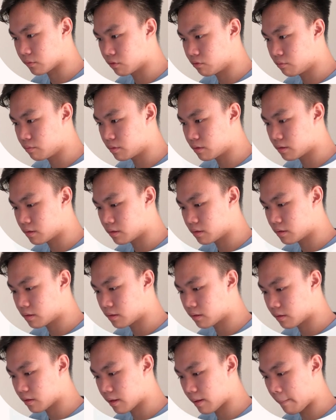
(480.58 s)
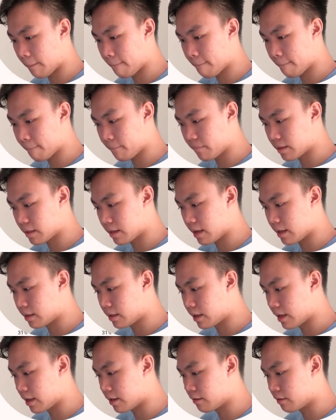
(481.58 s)
Oops.
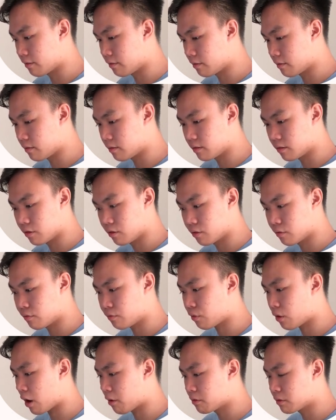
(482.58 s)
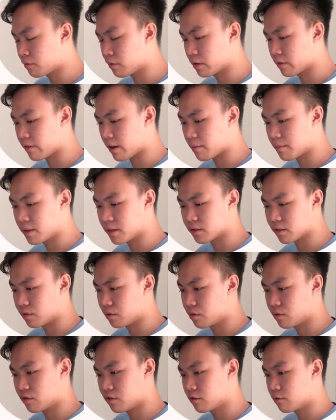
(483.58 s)
And then 4 hours 45 minutes
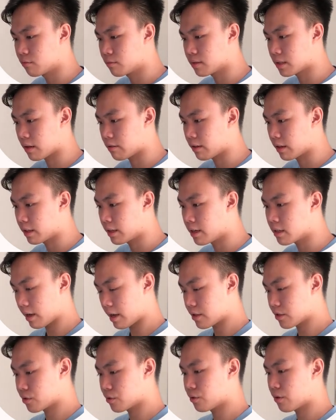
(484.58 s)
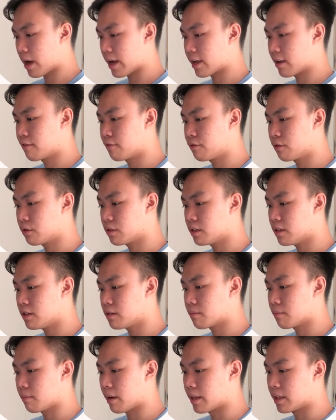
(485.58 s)
on YouTube, stuff like that. And so I can filter
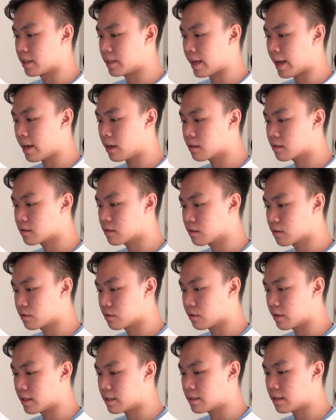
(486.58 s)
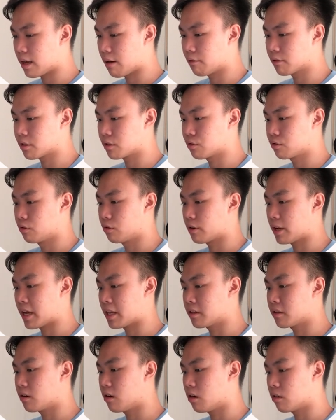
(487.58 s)
it by the tags. So let's say I wanted to look
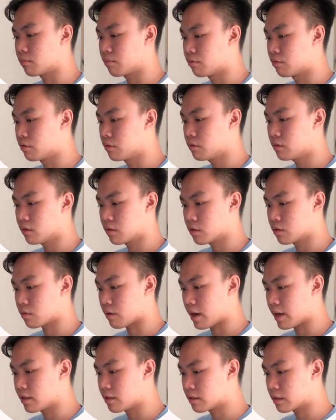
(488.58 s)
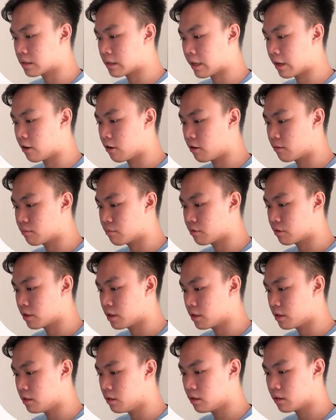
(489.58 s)
at Audio Pro, so I just click Audio Pro
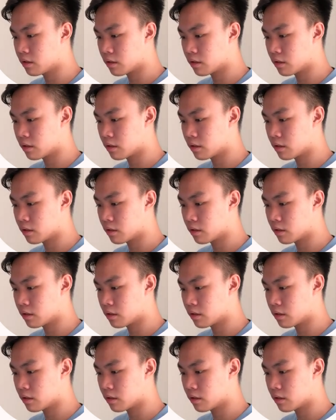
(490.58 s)
here,